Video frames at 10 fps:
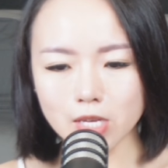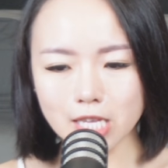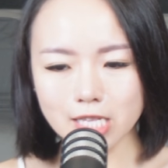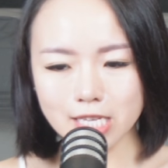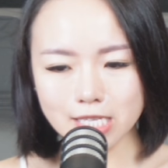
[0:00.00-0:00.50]

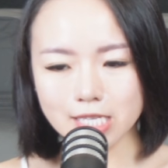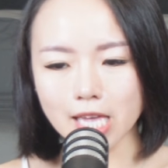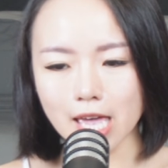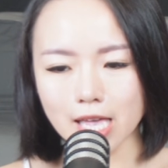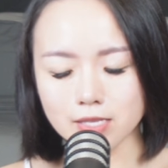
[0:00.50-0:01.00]
in this
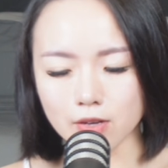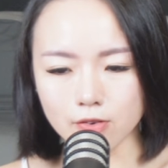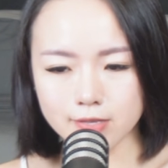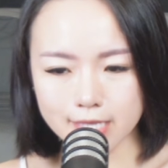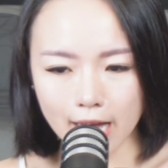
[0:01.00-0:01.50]
case
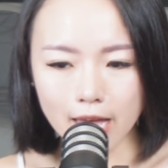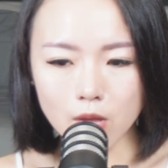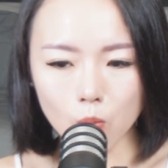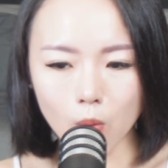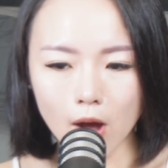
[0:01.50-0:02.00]
of
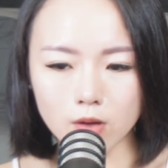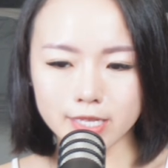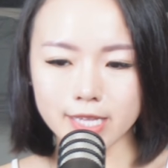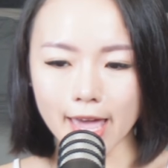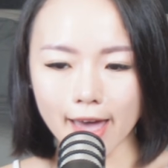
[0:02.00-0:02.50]
Skye, while
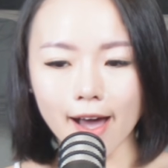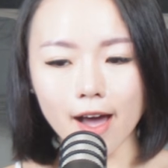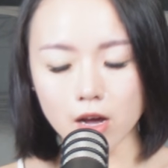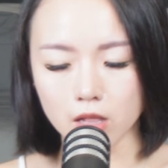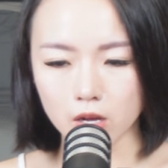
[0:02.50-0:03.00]
there
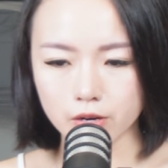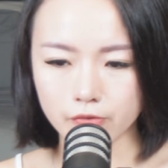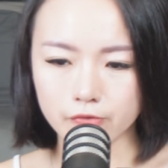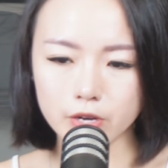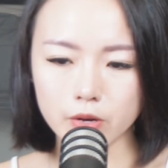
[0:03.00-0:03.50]
are a lot
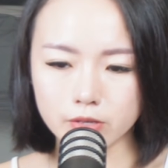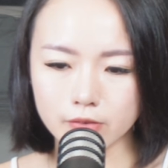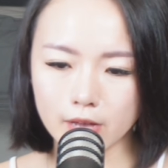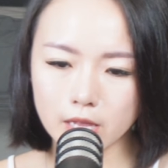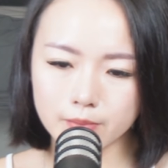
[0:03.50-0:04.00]
of freehold
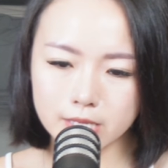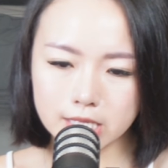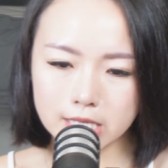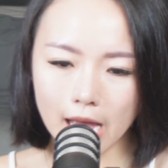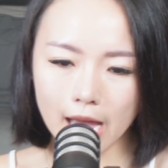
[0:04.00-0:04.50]

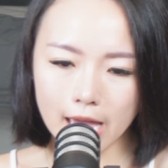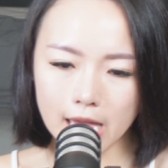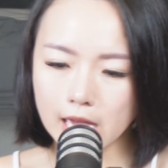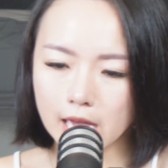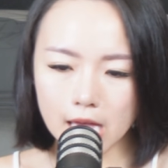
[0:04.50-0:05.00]
developments,
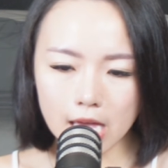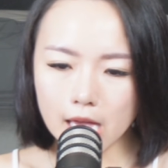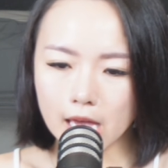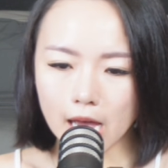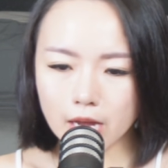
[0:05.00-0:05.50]
I
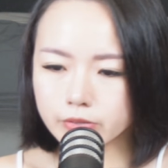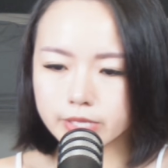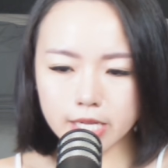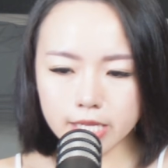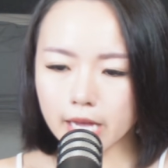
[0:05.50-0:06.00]
don't
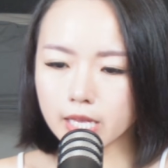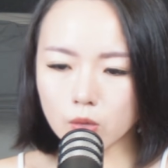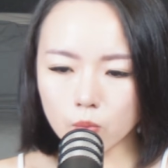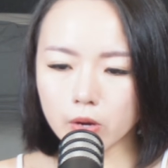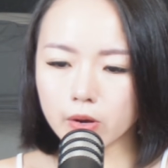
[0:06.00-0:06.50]
think that
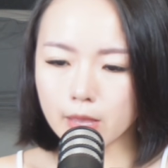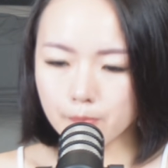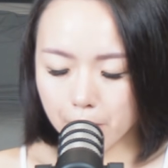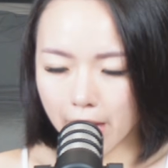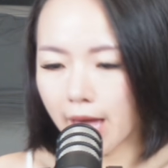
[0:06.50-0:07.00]
it will
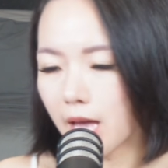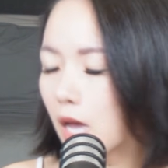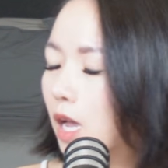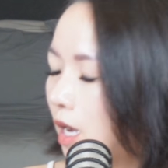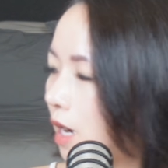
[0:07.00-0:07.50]
impact
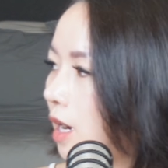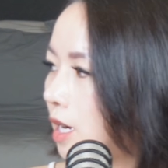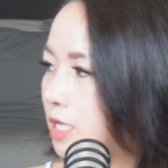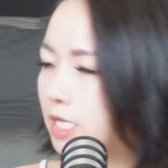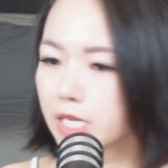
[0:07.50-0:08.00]

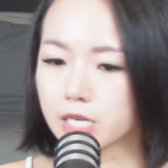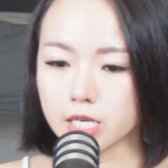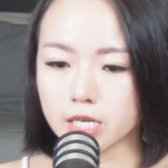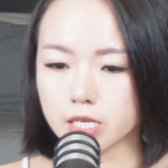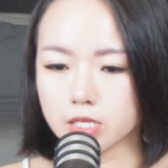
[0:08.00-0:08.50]

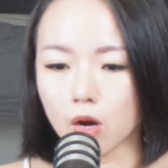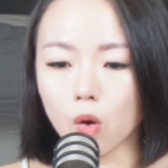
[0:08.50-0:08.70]
the